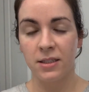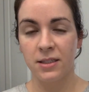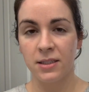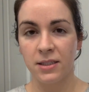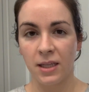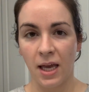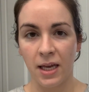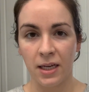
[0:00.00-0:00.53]
is
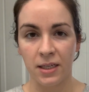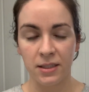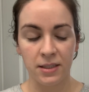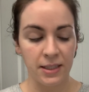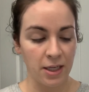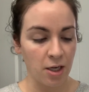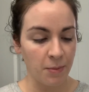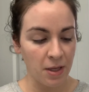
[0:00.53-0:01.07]
like a
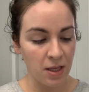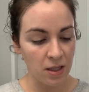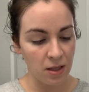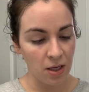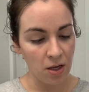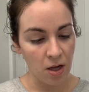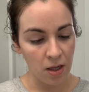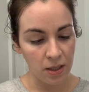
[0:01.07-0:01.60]
serum. I think they
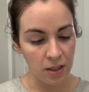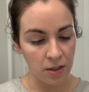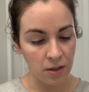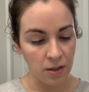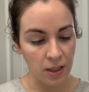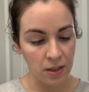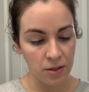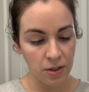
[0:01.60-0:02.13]
call it an
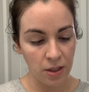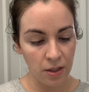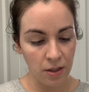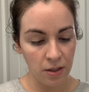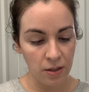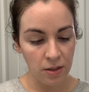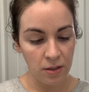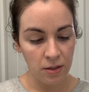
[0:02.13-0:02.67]
elixir.
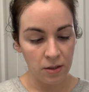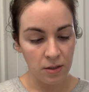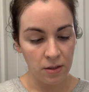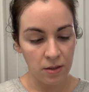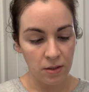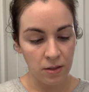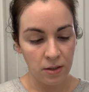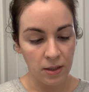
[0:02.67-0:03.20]

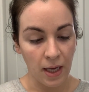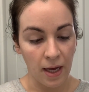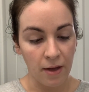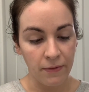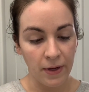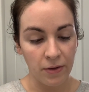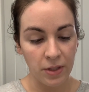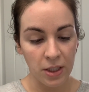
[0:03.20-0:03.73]
Yeah, a
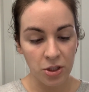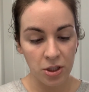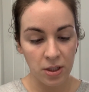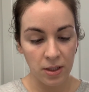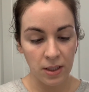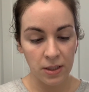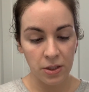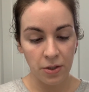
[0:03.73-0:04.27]
foundation
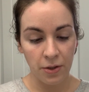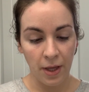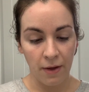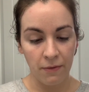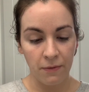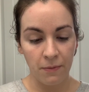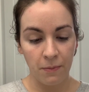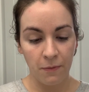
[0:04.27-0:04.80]
elixir
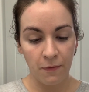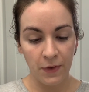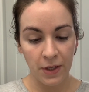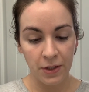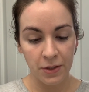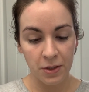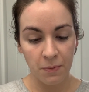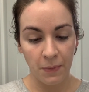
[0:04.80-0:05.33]
that
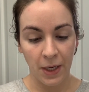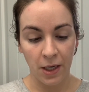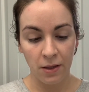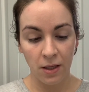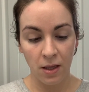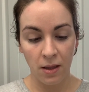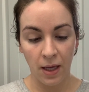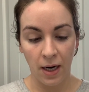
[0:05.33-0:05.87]
feels
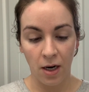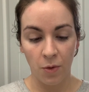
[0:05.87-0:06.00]
barely there